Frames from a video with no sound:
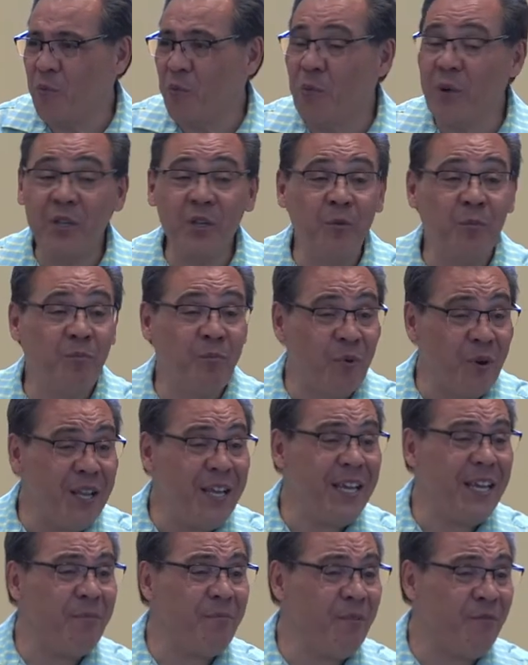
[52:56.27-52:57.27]
When you
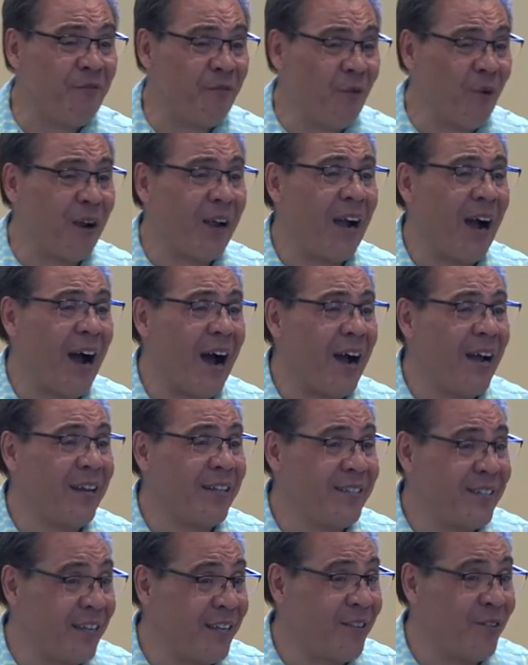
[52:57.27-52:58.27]
bring it before God
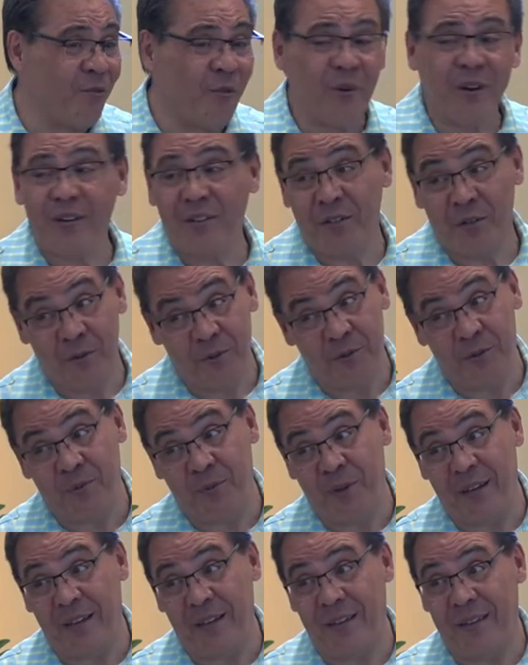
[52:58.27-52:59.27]
and say, Lord, use
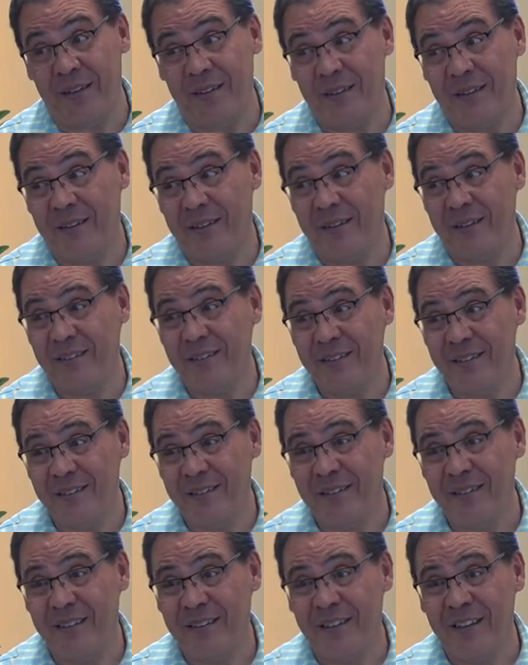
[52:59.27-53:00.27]
me.
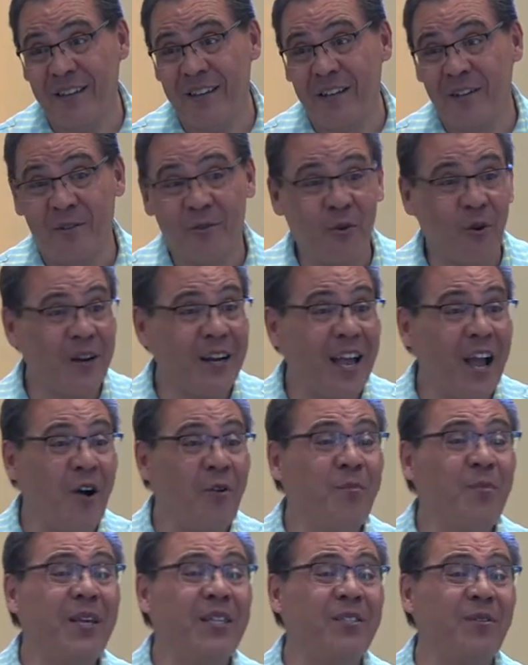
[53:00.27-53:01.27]
Lord,
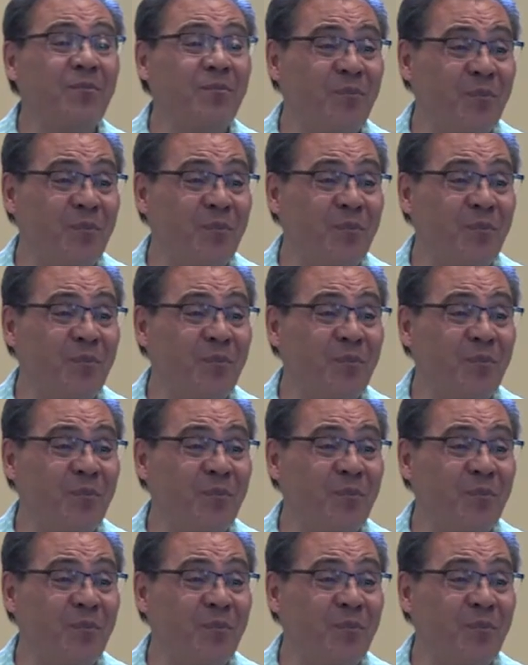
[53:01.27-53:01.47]
help me to